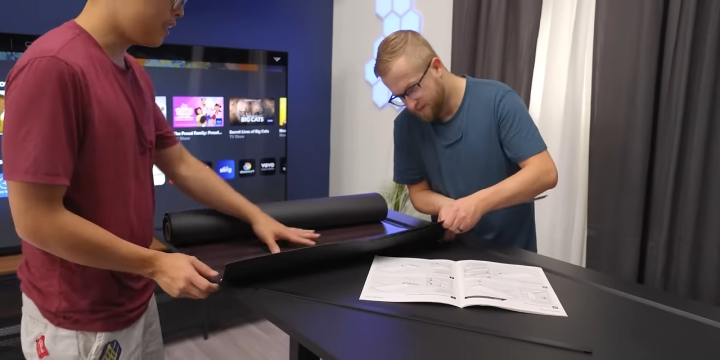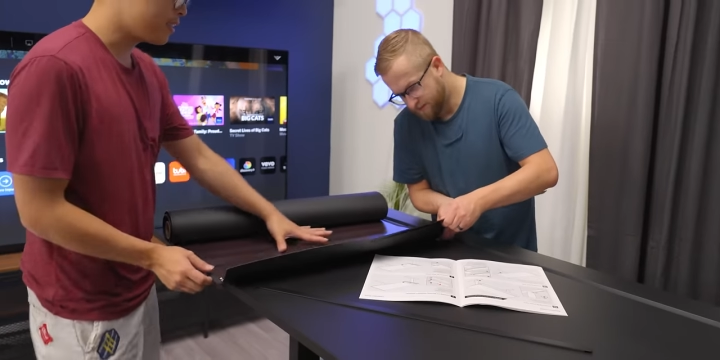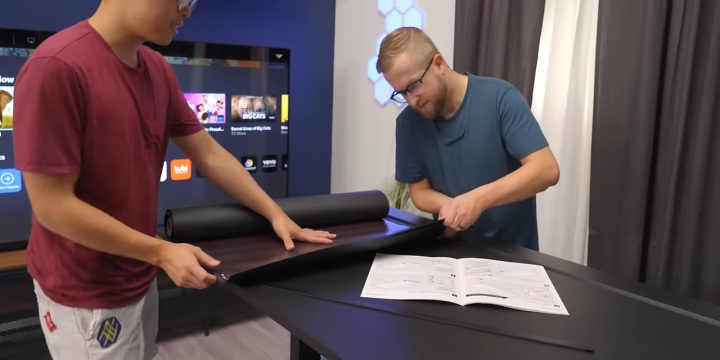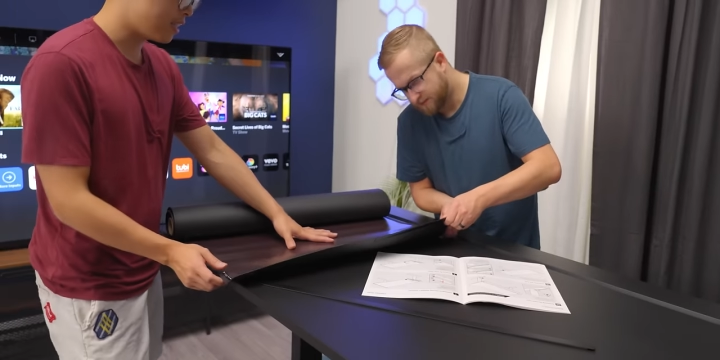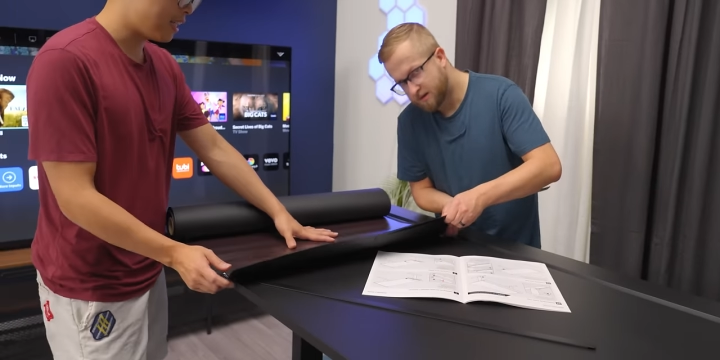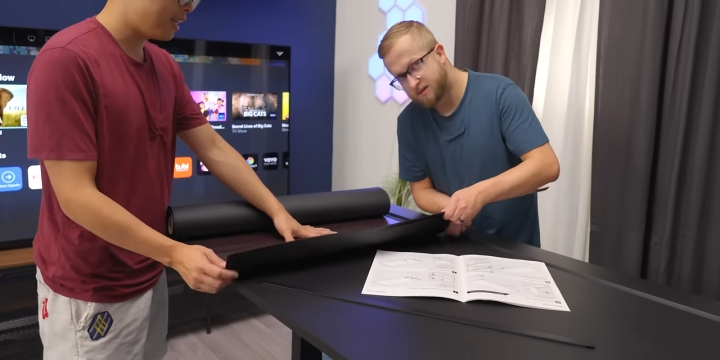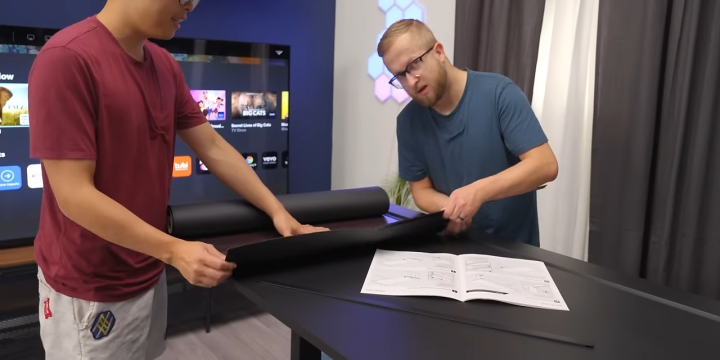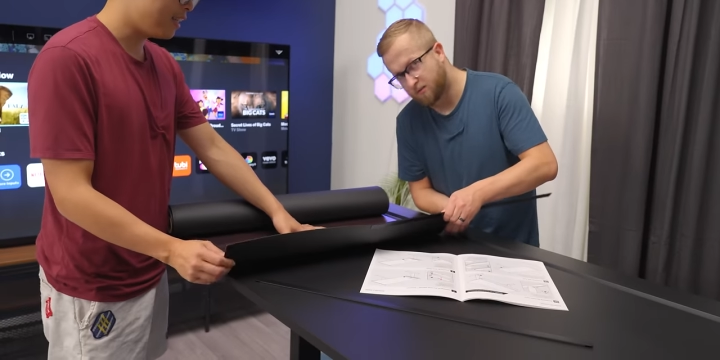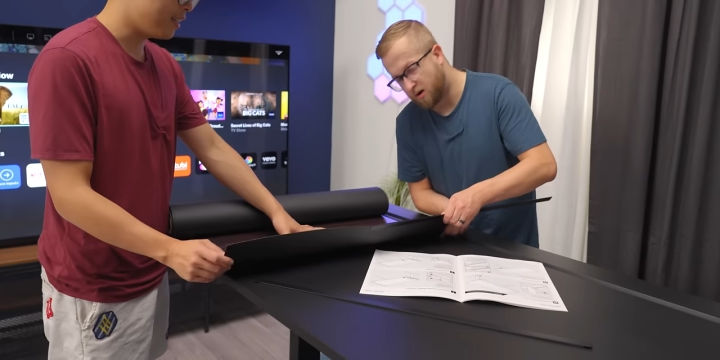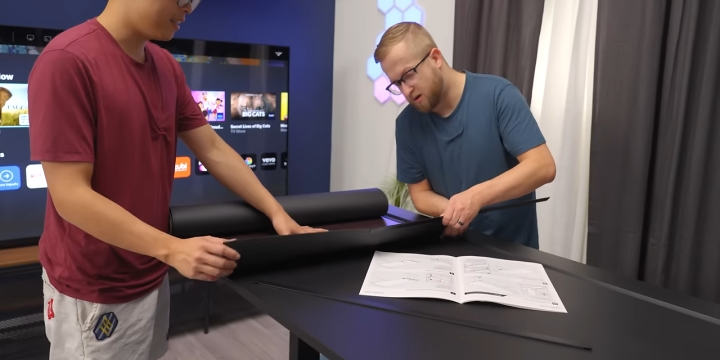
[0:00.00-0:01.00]
in. Slide it
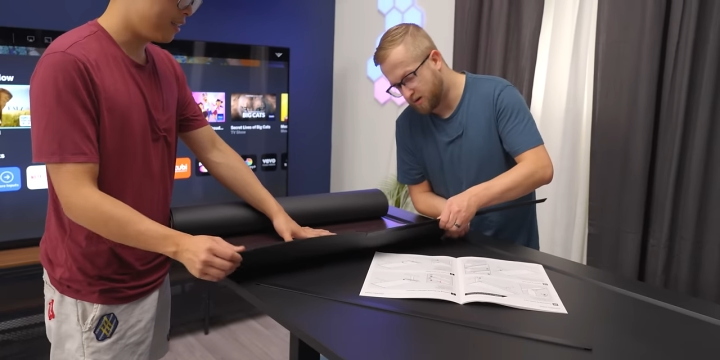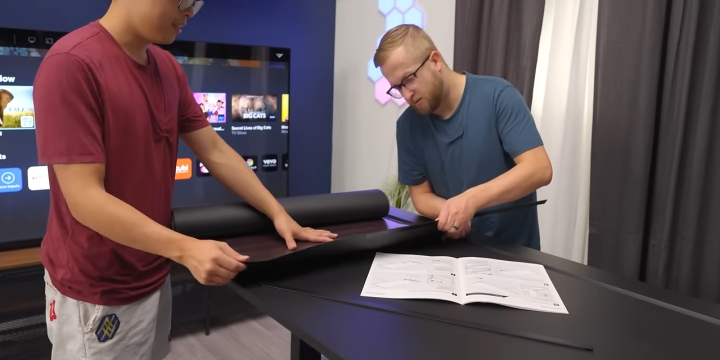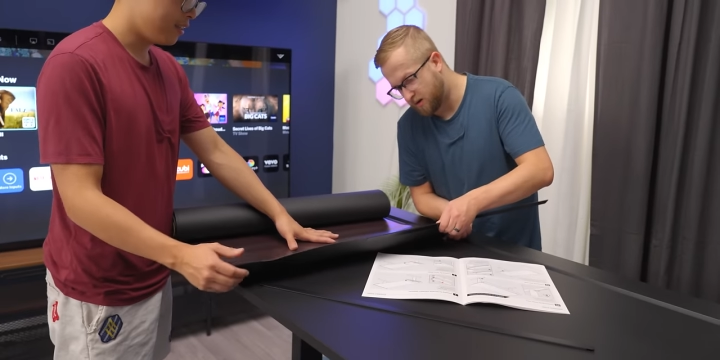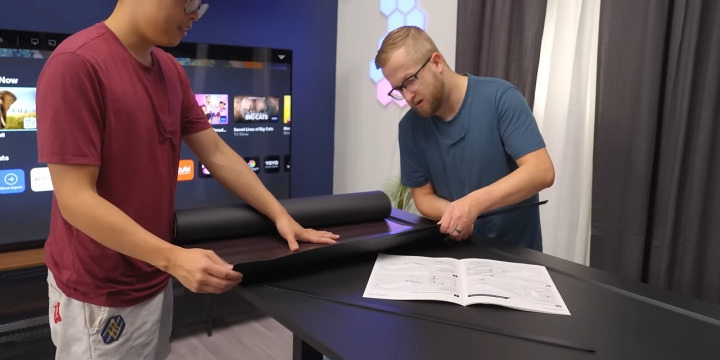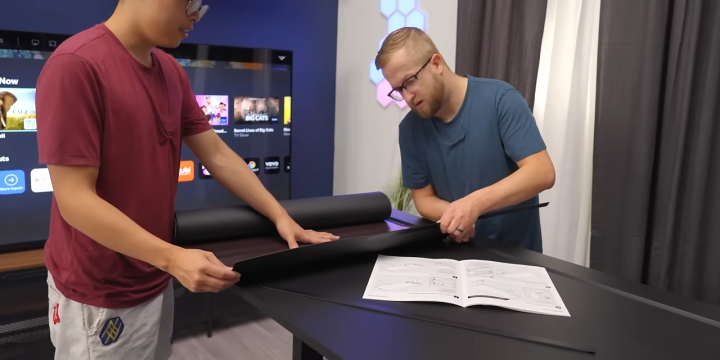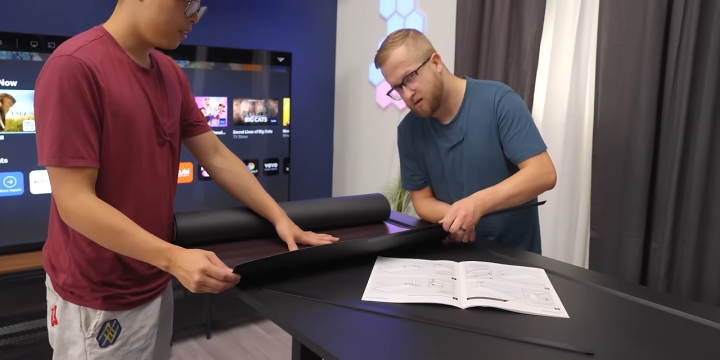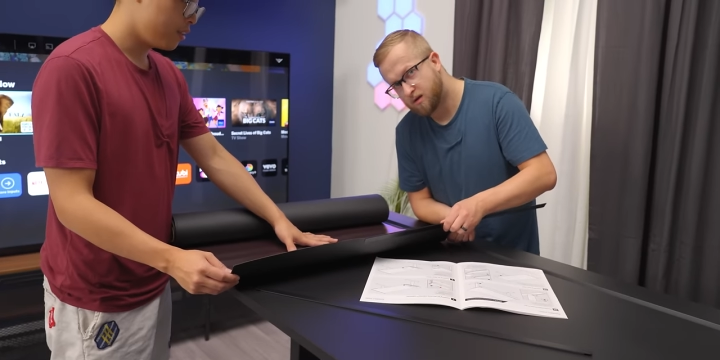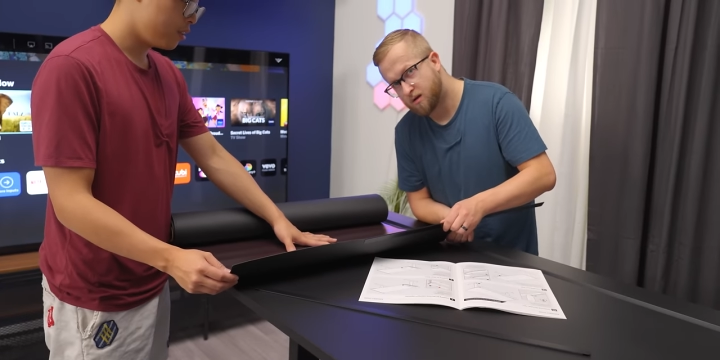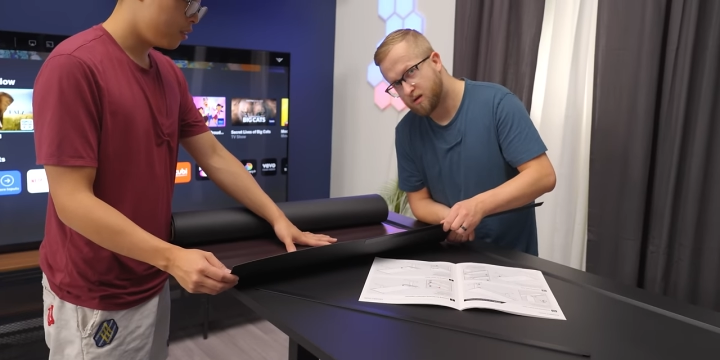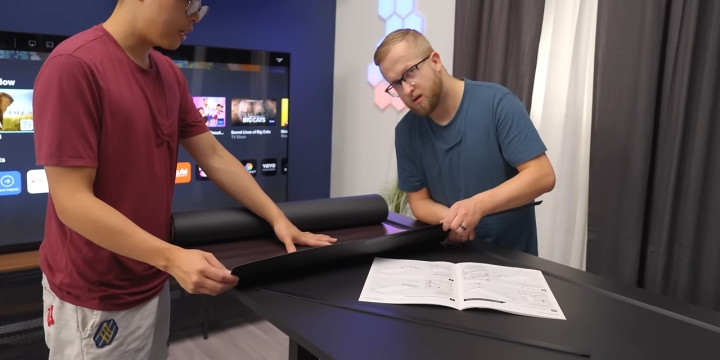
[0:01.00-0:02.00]
in. Is that wrong or what?
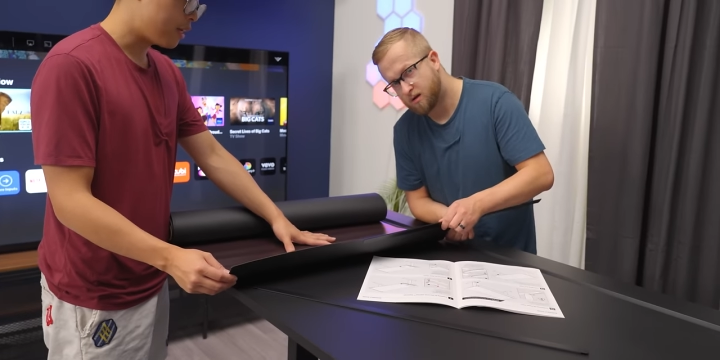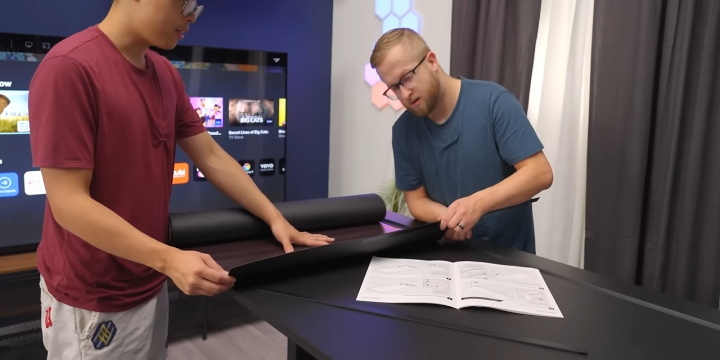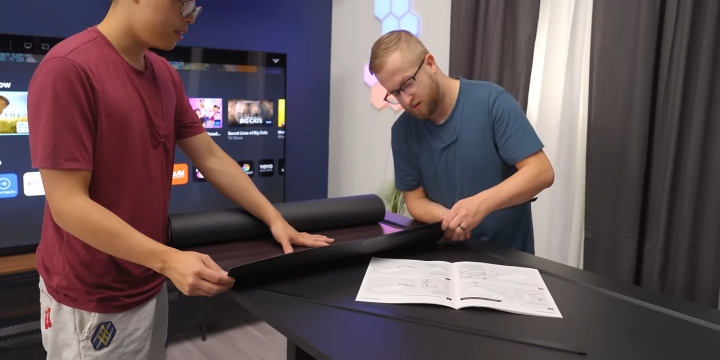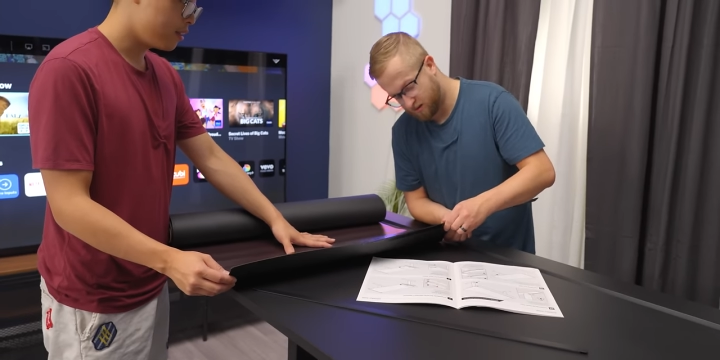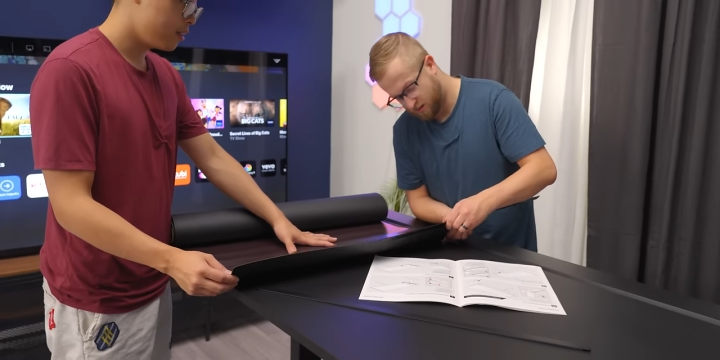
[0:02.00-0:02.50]
Which, is the seamed